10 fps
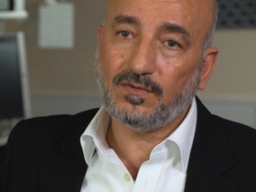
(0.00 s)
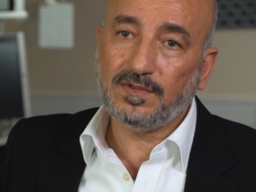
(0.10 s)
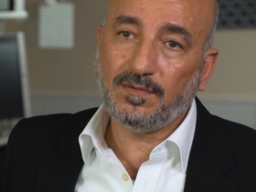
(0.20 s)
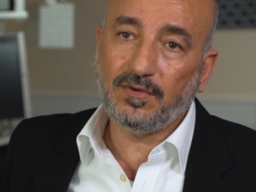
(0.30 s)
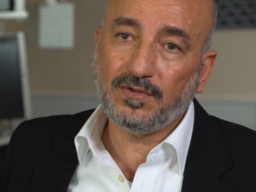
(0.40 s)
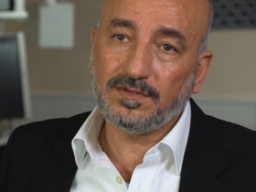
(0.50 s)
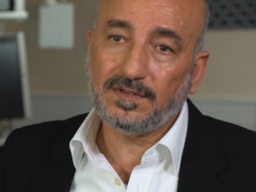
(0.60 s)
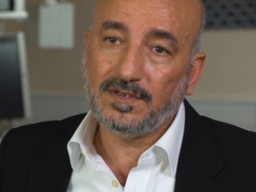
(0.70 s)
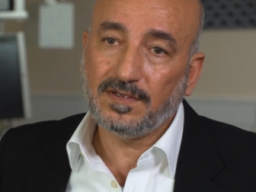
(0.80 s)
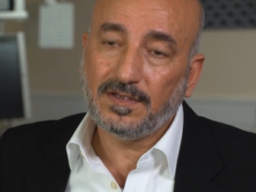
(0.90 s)
with the blood.
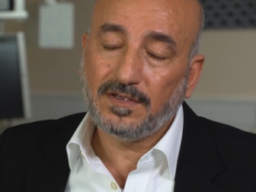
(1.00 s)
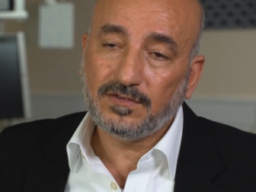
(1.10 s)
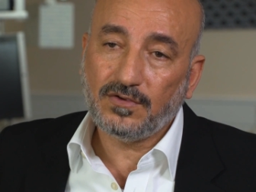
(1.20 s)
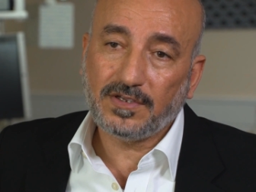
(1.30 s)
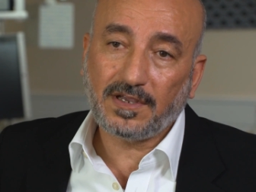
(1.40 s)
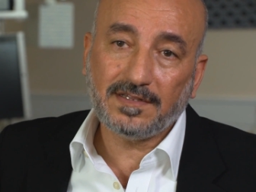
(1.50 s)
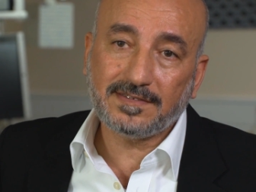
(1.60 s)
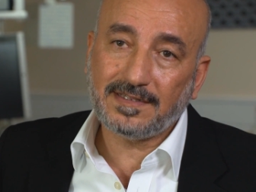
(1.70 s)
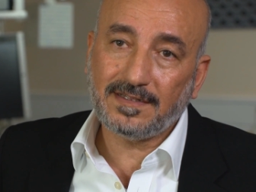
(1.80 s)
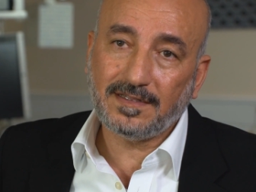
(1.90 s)
So he can't
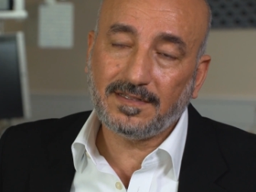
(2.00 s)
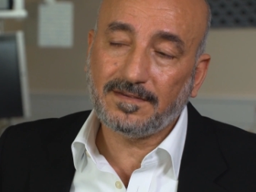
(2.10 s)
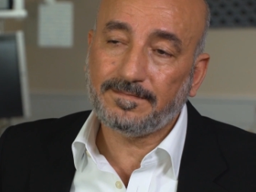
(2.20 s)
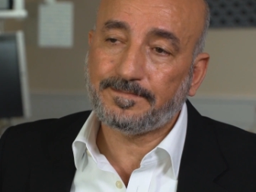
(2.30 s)
stand it.